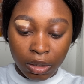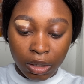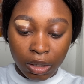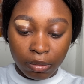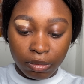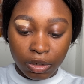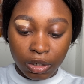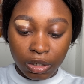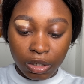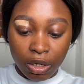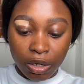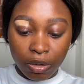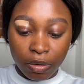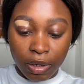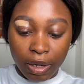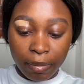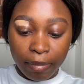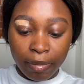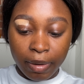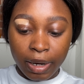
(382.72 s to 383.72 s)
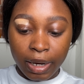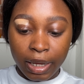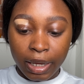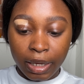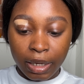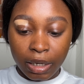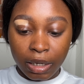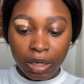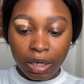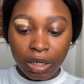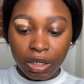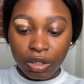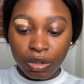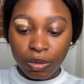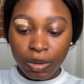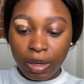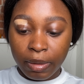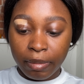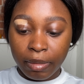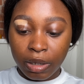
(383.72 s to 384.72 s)
I'm just going to apply little
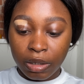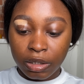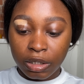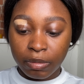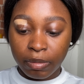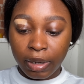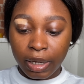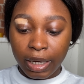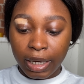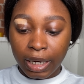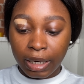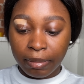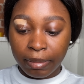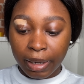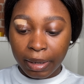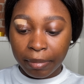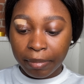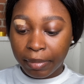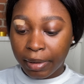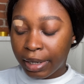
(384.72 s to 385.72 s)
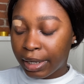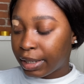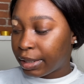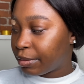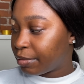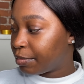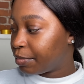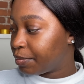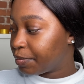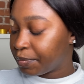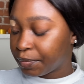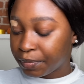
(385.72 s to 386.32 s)
amounts behind my palm.